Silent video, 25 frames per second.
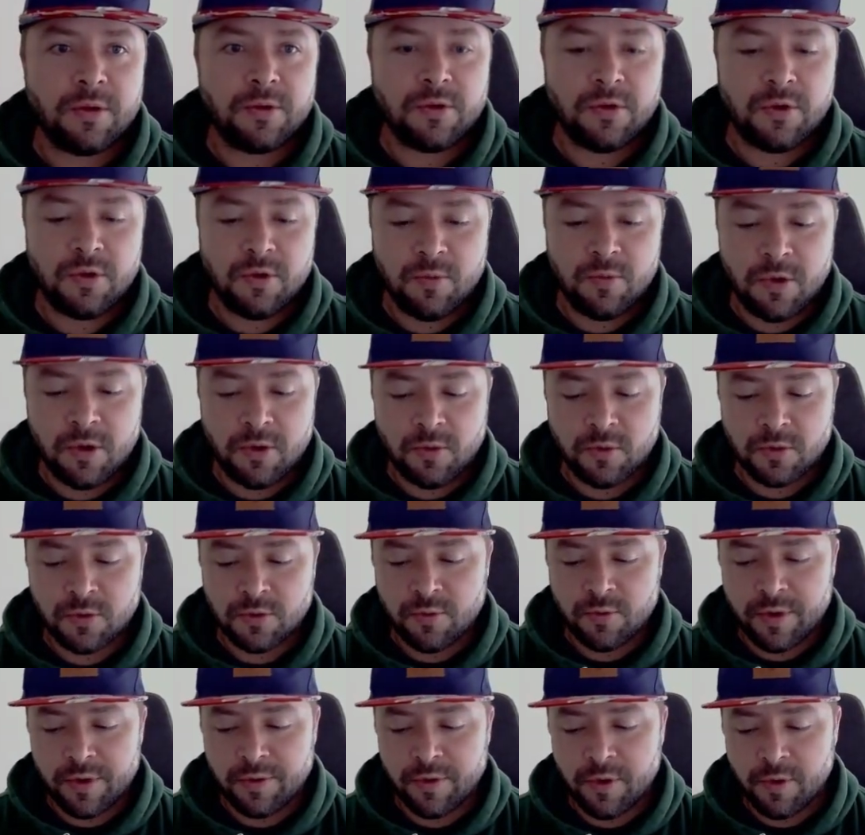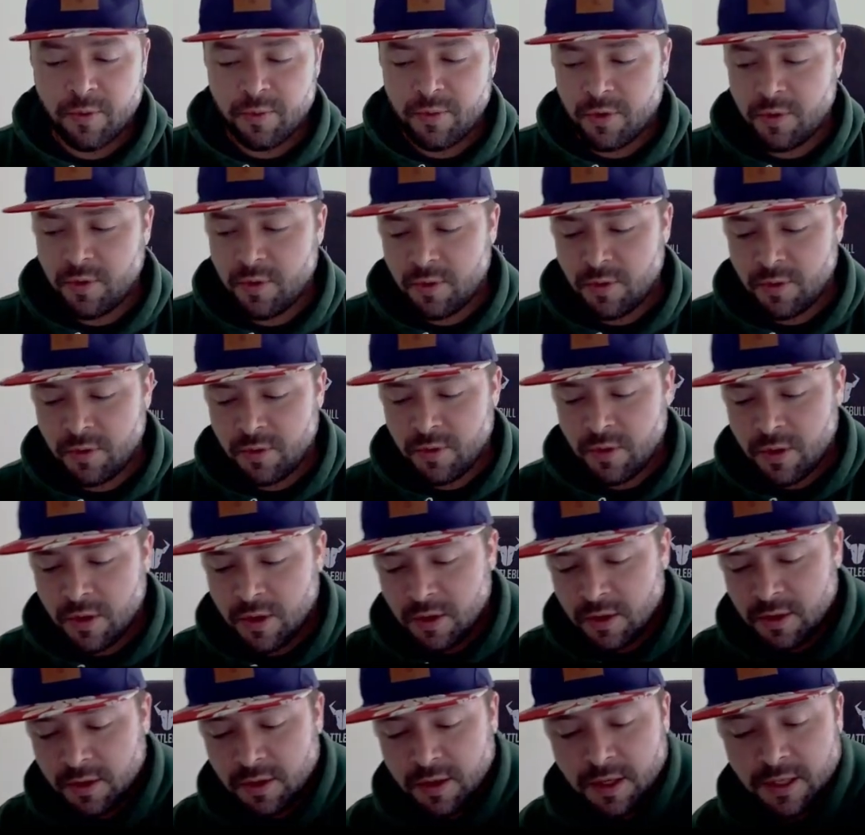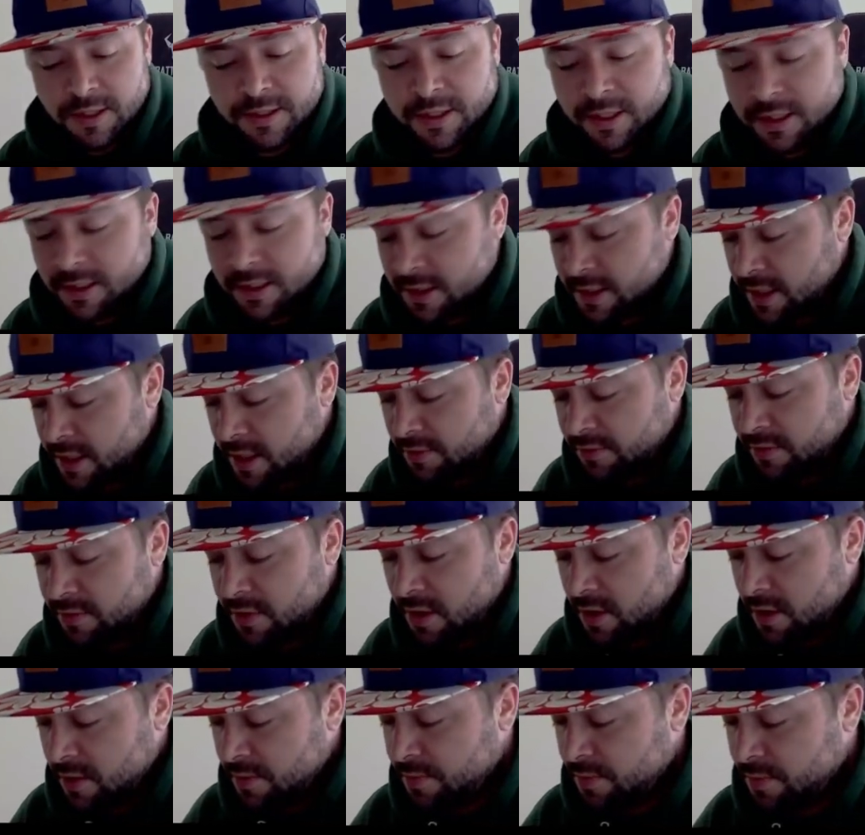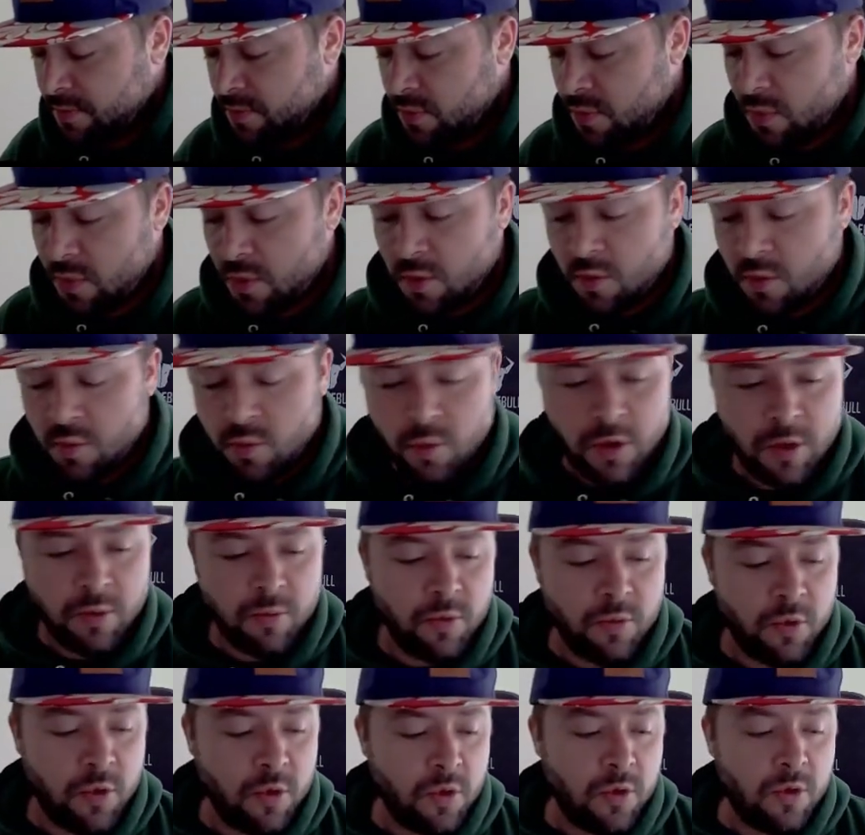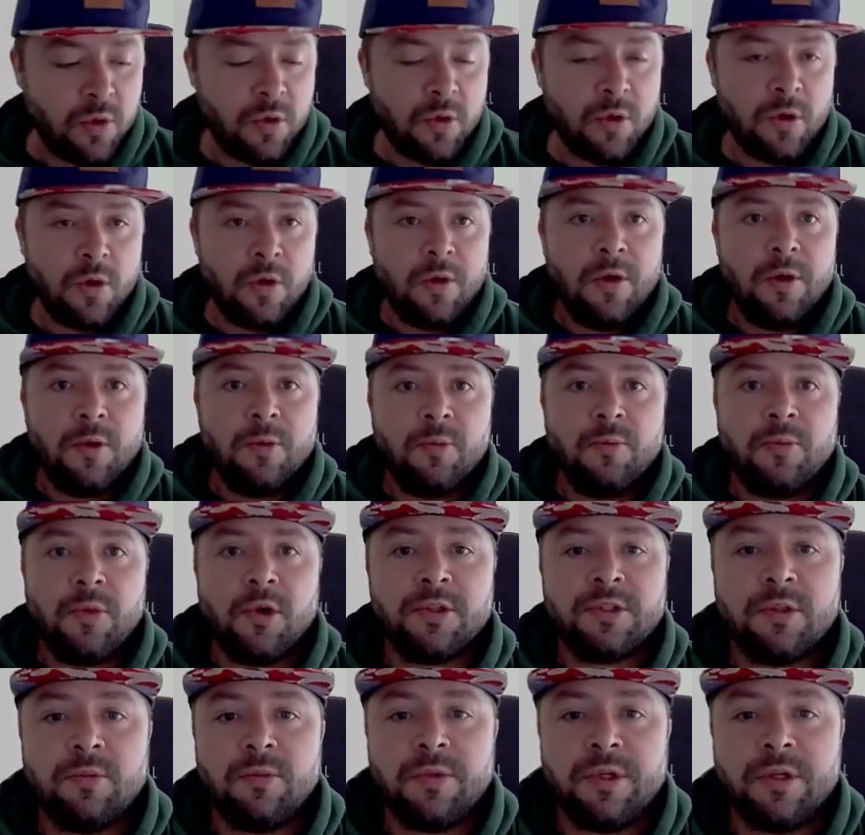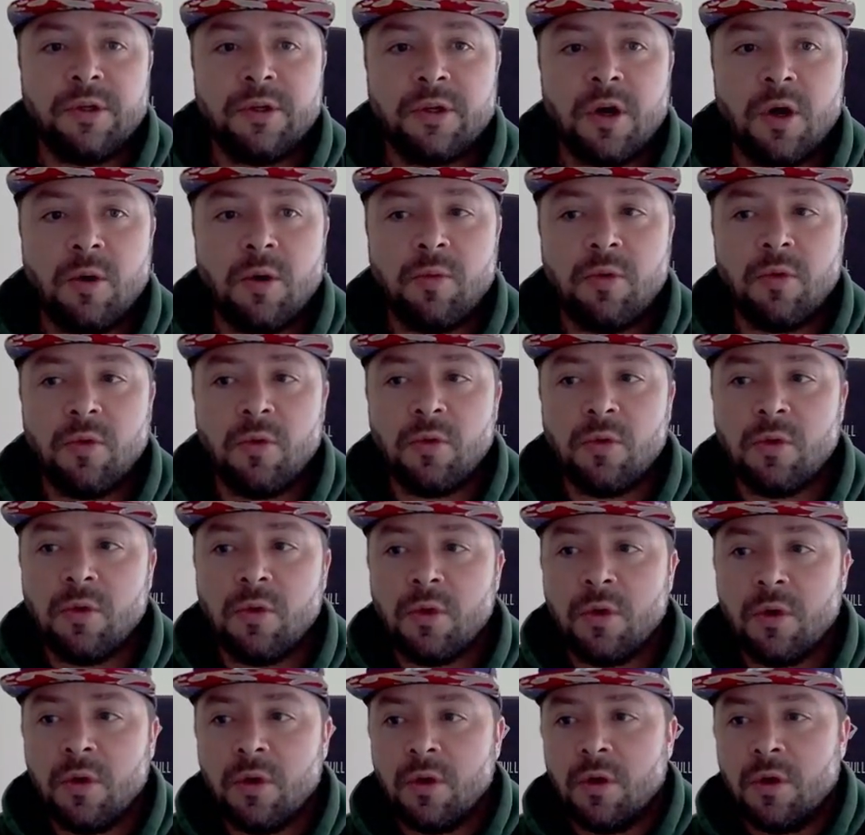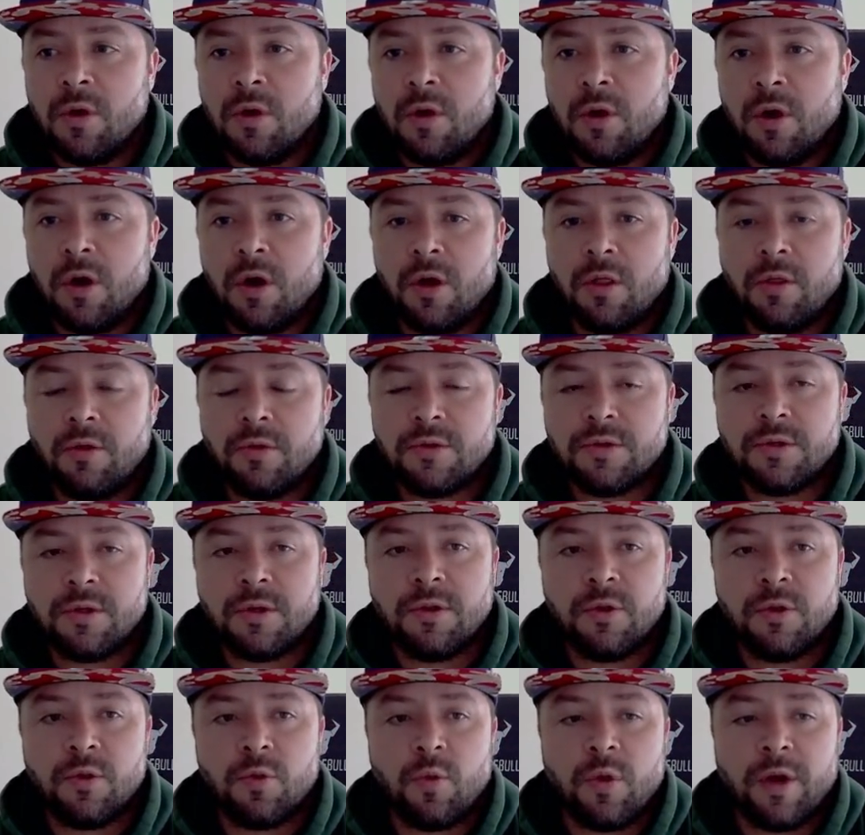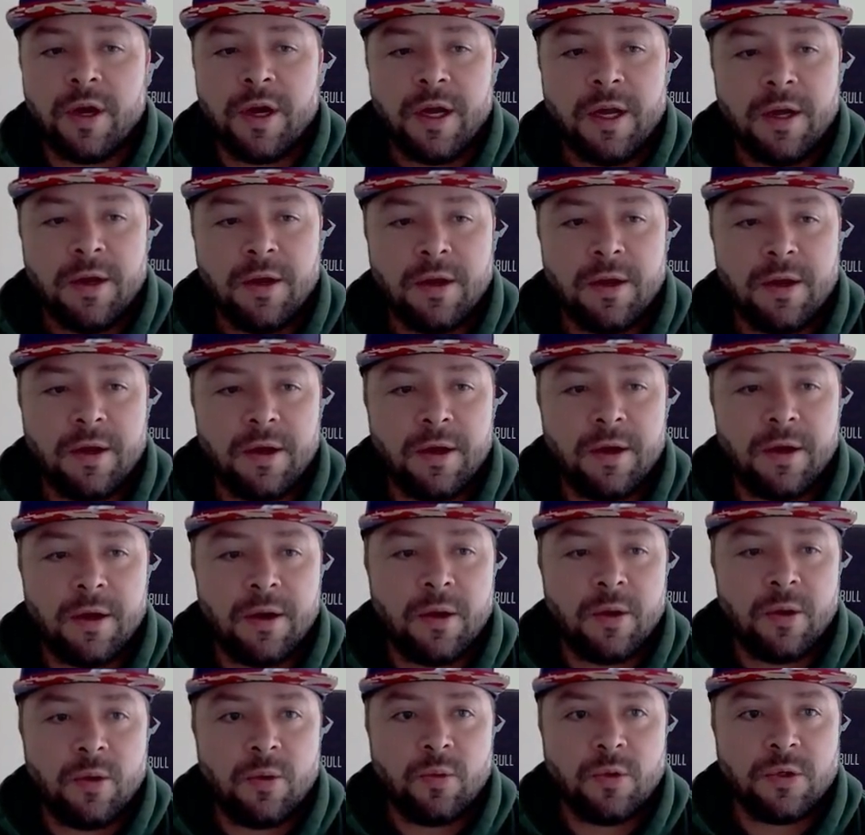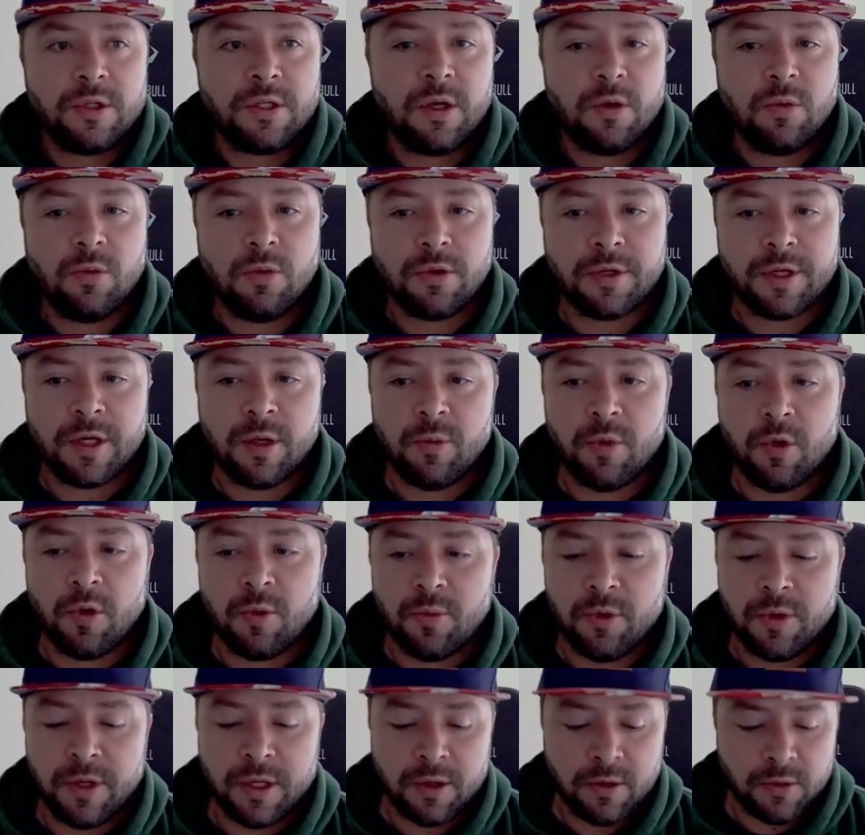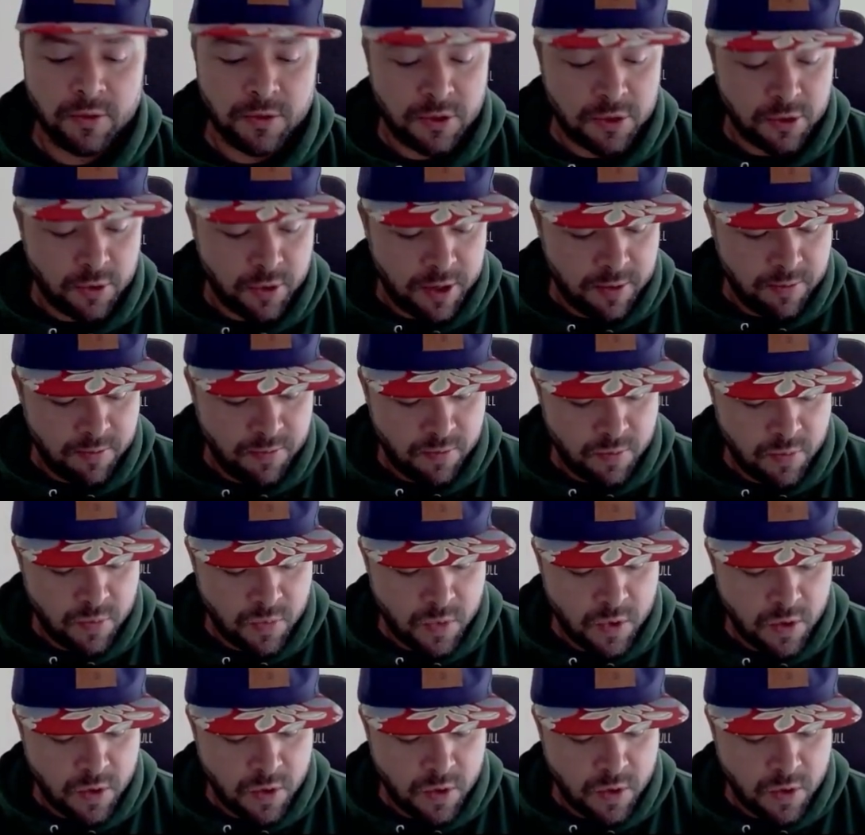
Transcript: 2 bundles were open. As I said, I've got one more, possibly a couple others on the way, which I will keep opening on stream